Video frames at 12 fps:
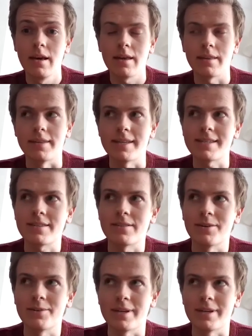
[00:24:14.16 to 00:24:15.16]
This,
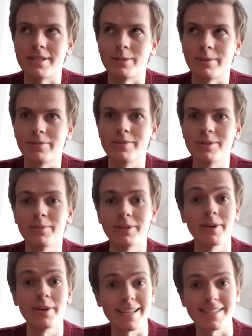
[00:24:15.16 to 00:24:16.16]
though, is coming from someone
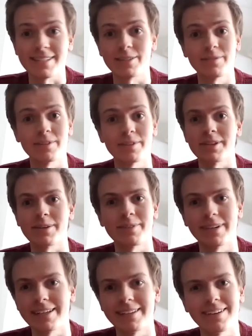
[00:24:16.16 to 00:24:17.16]
who hates interviews. I
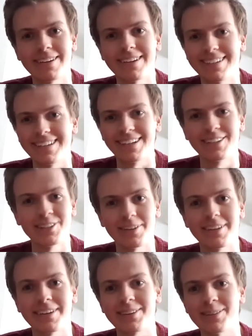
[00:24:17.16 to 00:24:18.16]
don't
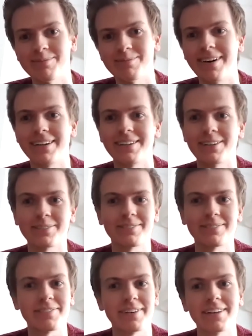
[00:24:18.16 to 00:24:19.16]
like them. I don't
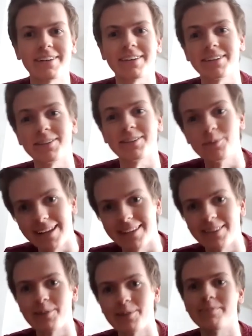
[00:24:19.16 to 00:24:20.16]
feel like I do well
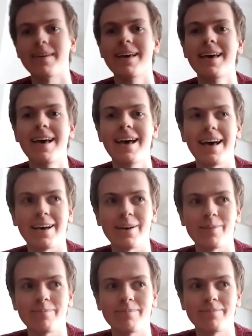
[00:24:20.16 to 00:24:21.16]
in them.
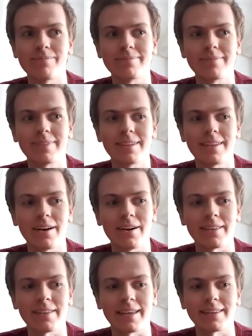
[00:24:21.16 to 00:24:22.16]
I
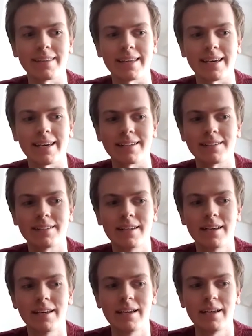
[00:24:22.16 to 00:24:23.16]
think that,
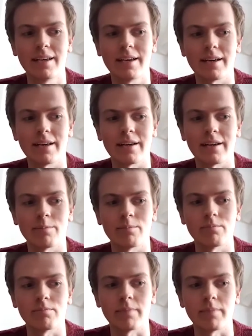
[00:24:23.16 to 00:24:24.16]

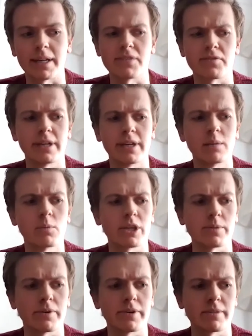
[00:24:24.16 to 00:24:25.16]
at least for Lidl, my
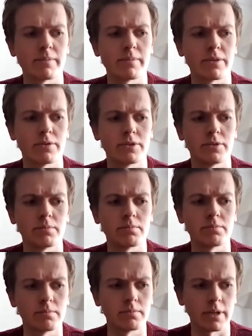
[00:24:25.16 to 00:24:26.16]
experience, I've been through two
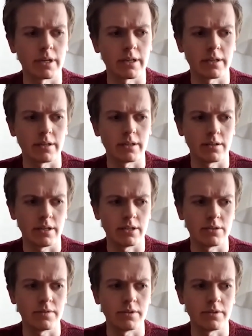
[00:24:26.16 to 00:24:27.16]

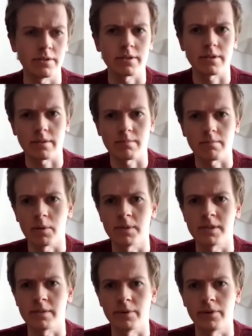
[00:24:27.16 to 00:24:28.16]
interviews, might
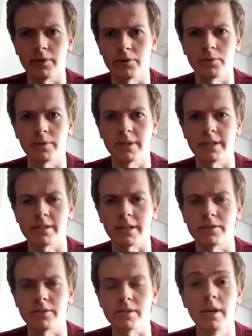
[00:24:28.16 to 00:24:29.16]
be similar in other retail
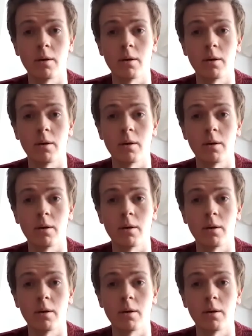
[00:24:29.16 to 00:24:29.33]
sectors.